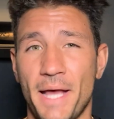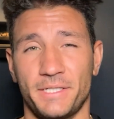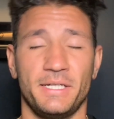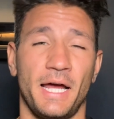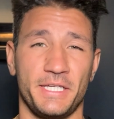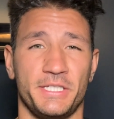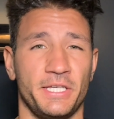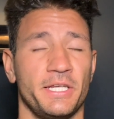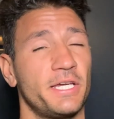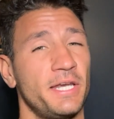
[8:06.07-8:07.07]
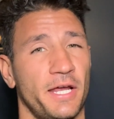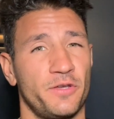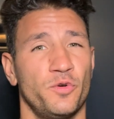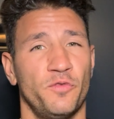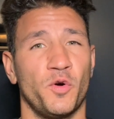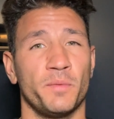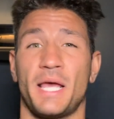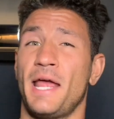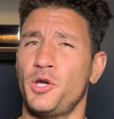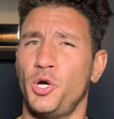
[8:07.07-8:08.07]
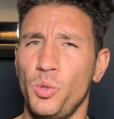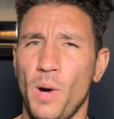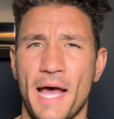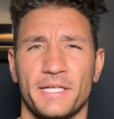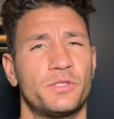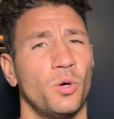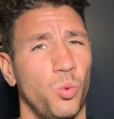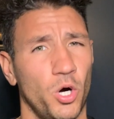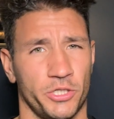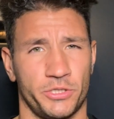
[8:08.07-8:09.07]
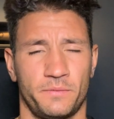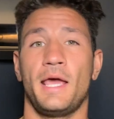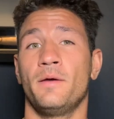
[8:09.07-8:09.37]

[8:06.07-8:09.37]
best Nike City Connect uniforms and who has the worst?